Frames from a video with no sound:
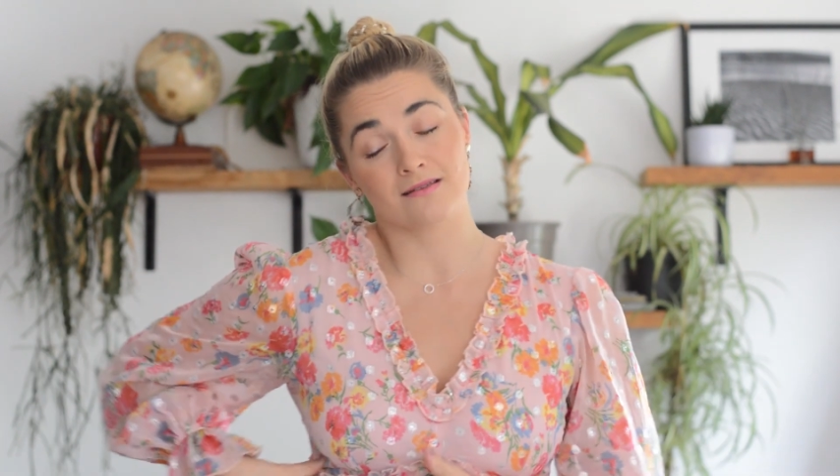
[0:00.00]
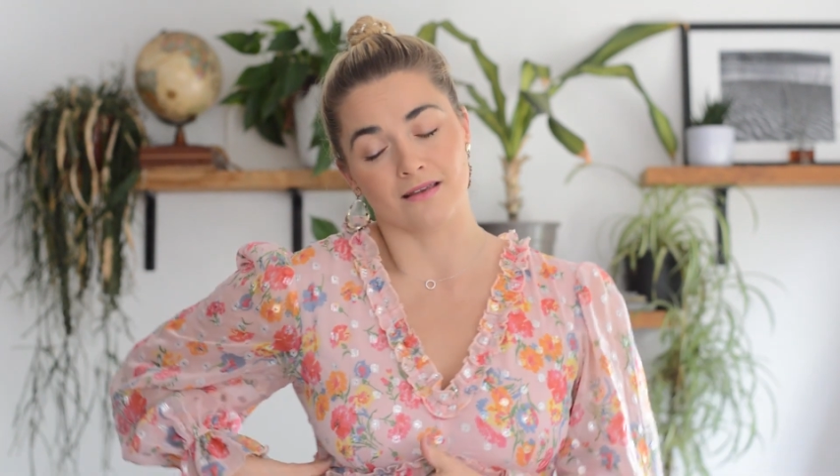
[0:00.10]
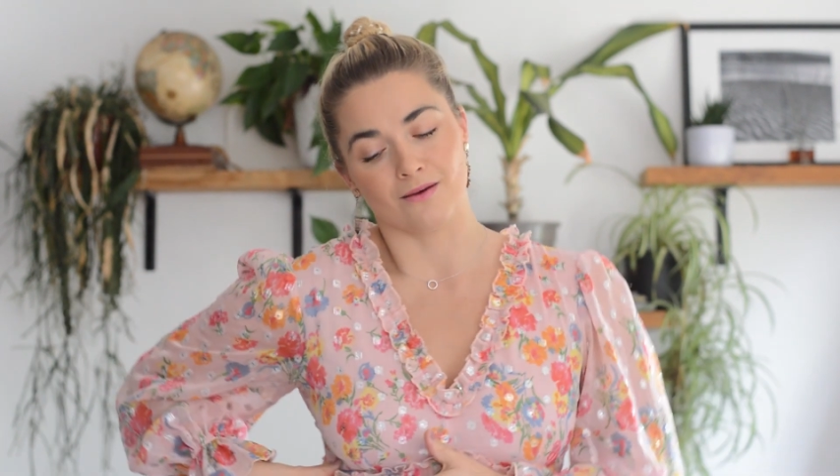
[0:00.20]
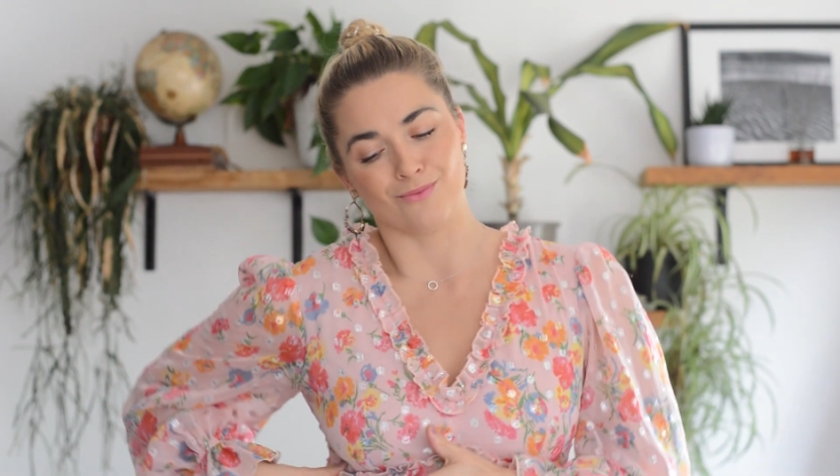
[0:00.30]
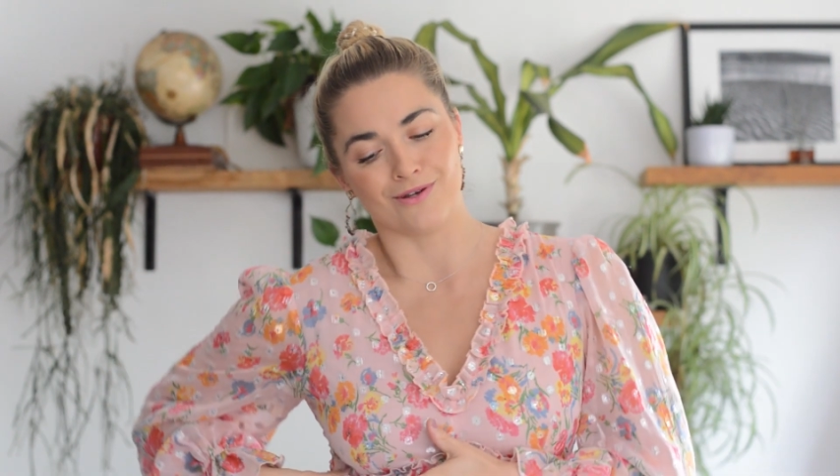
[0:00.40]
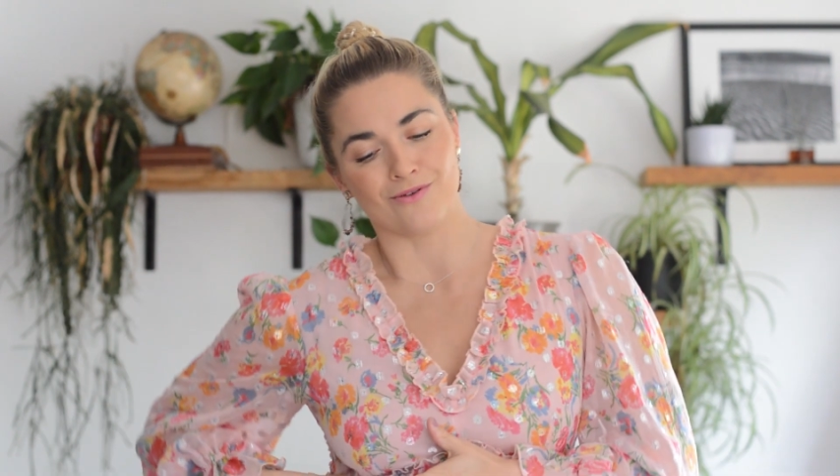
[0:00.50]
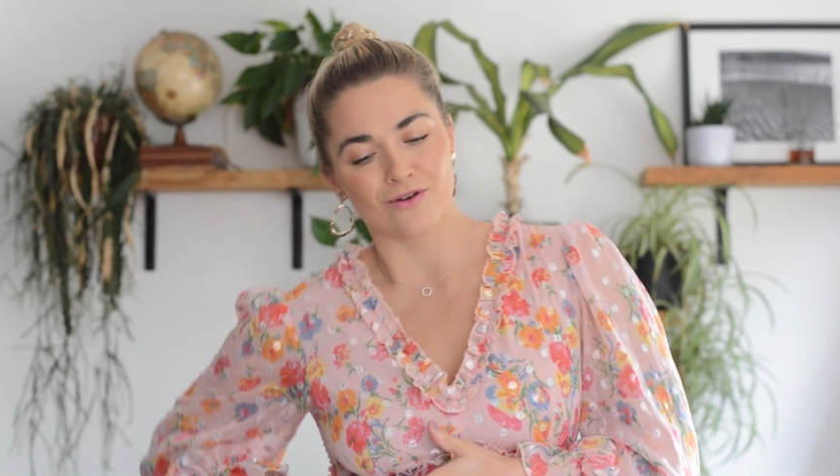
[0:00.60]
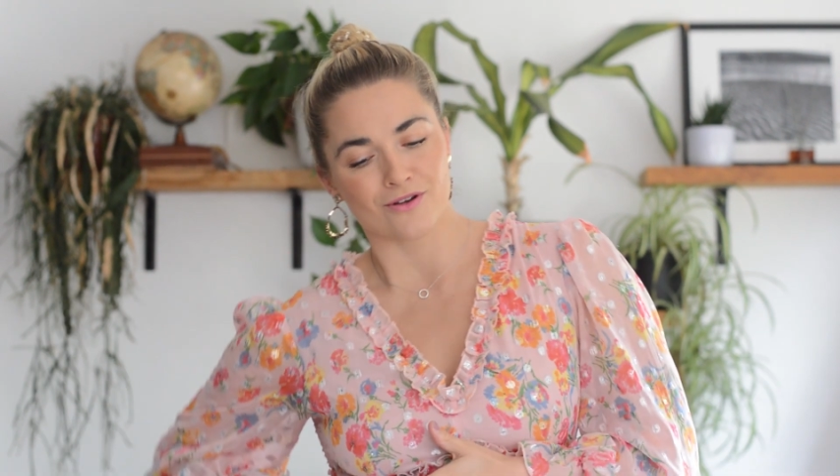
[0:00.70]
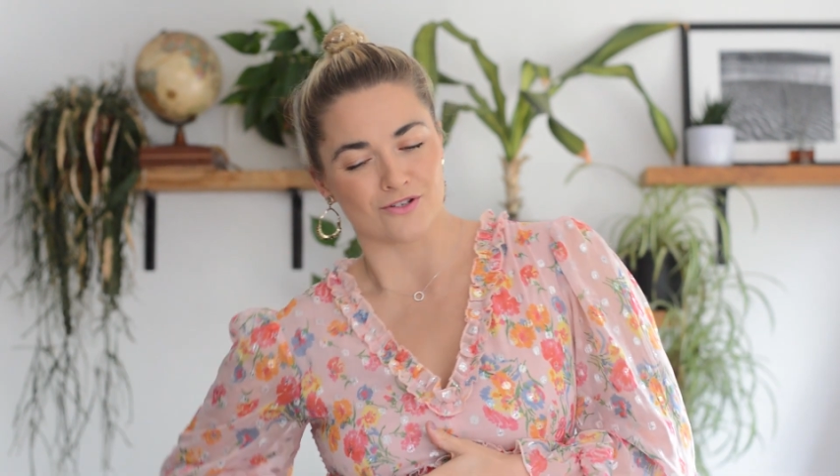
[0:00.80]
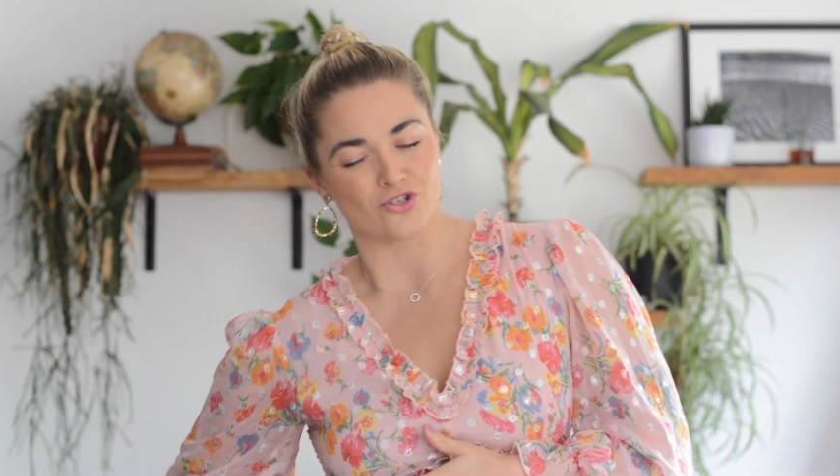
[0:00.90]
so that we're
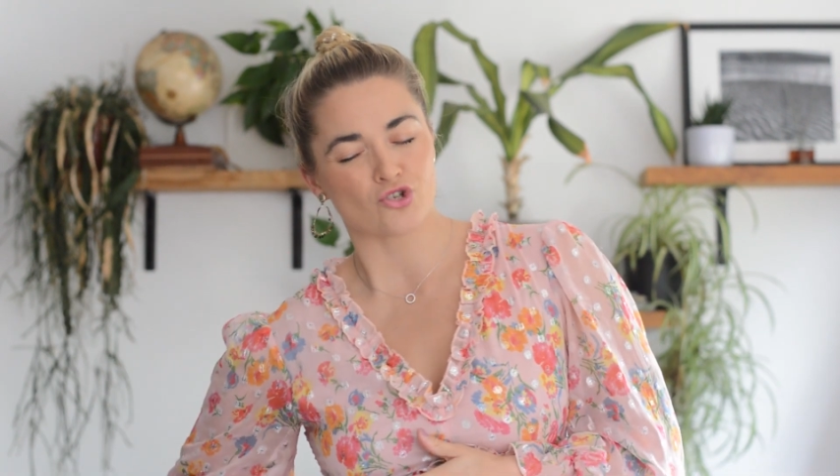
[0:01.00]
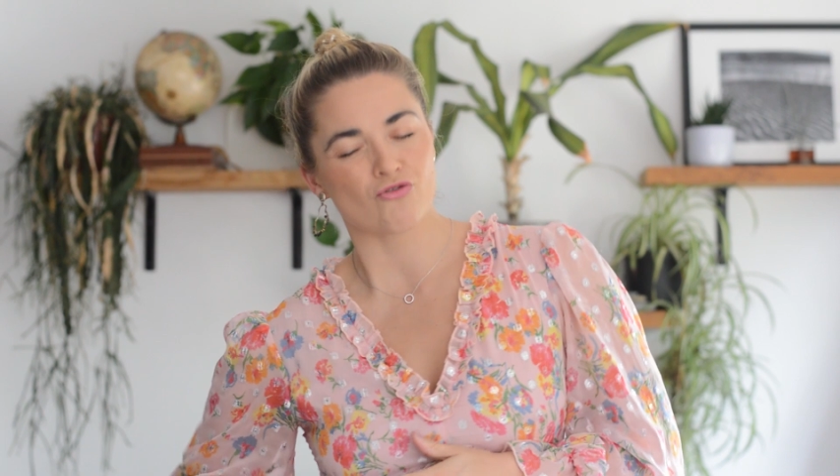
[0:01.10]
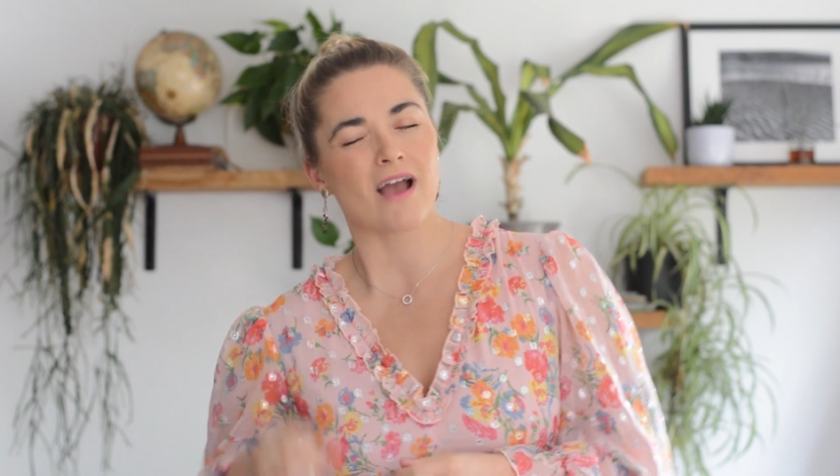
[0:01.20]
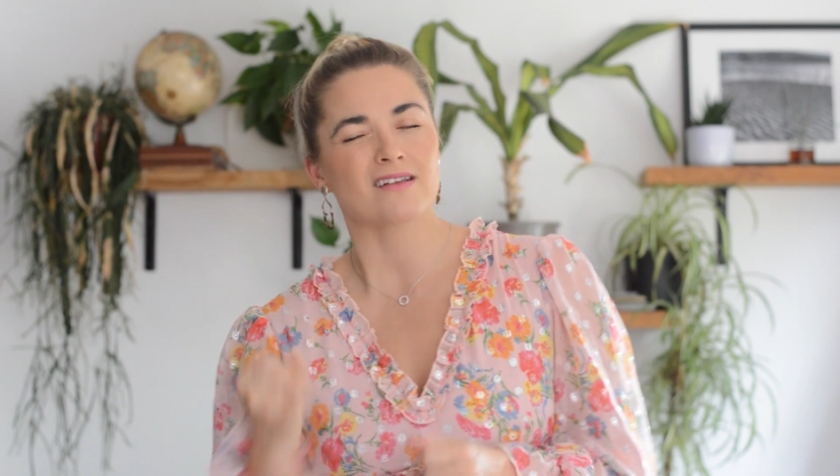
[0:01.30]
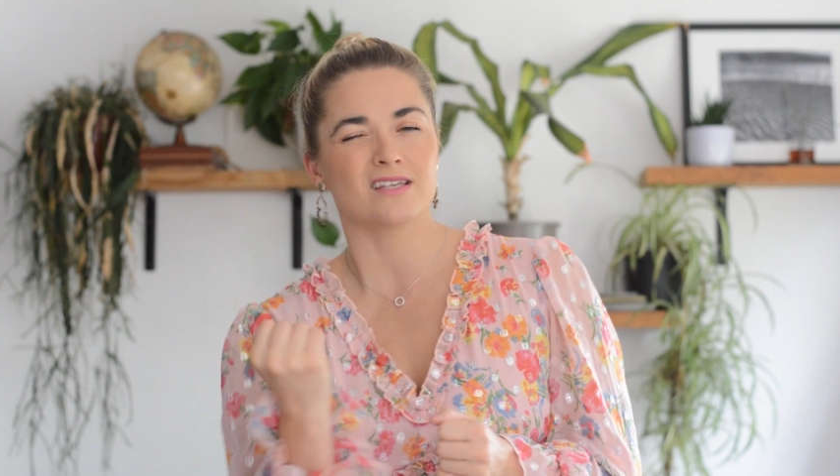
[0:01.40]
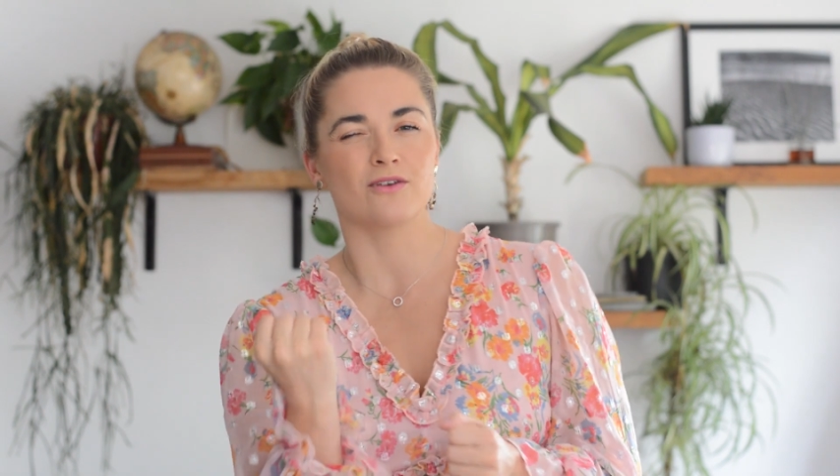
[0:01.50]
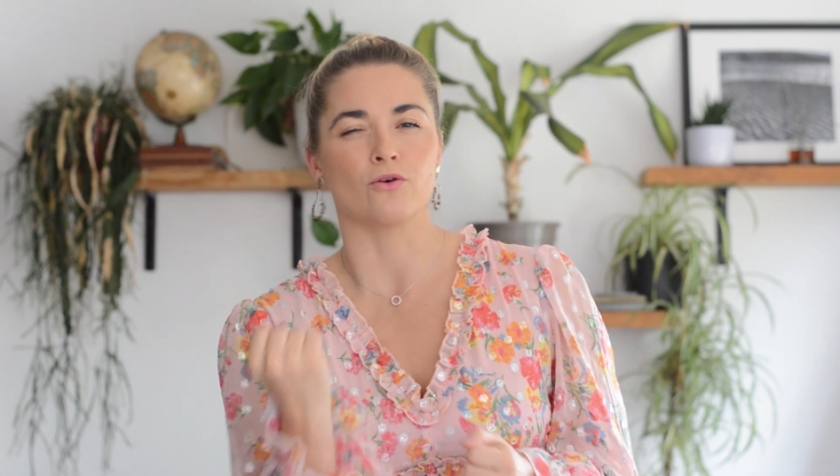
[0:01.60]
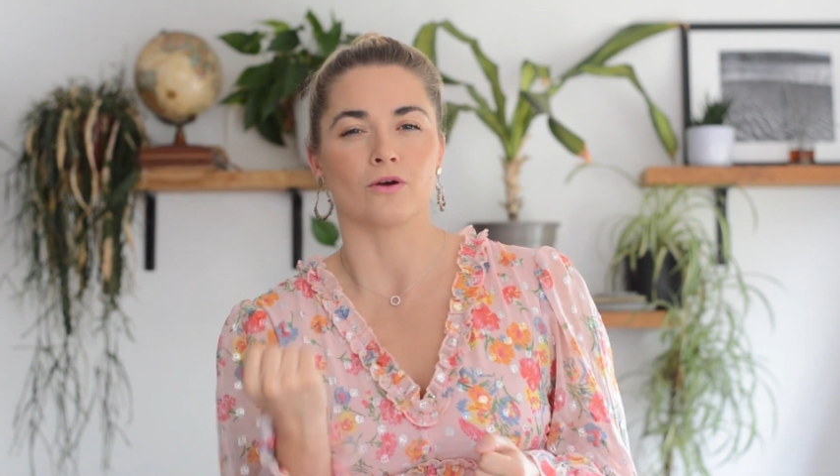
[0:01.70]
not contracting or